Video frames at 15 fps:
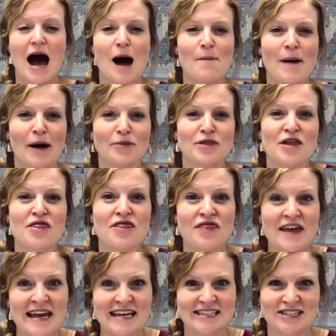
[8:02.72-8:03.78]
about the
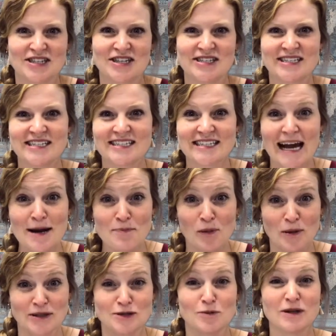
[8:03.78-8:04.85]
things the
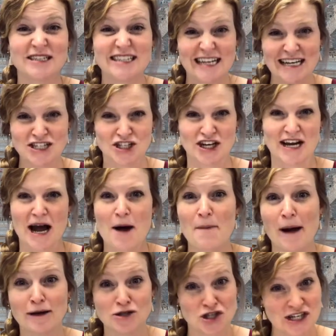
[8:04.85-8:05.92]
disciples were teaching
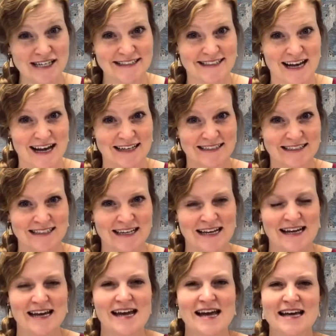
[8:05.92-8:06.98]
about Jesus.
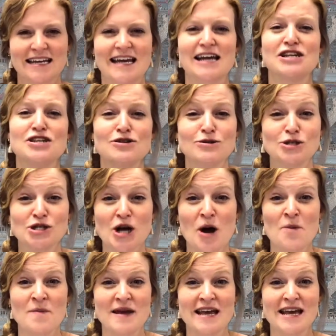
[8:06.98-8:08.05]
Can you
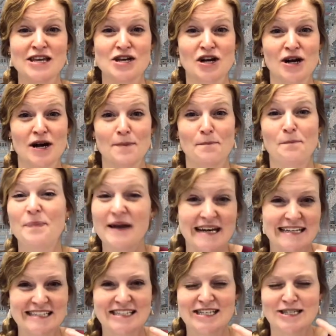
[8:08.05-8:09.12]
show me your
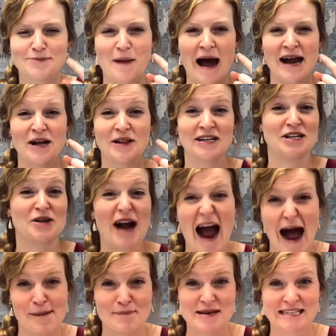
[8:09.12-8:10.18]
biggest smile and your
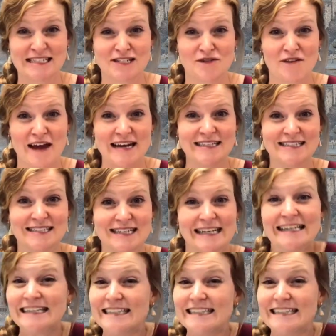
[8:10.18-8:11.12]
happiest face?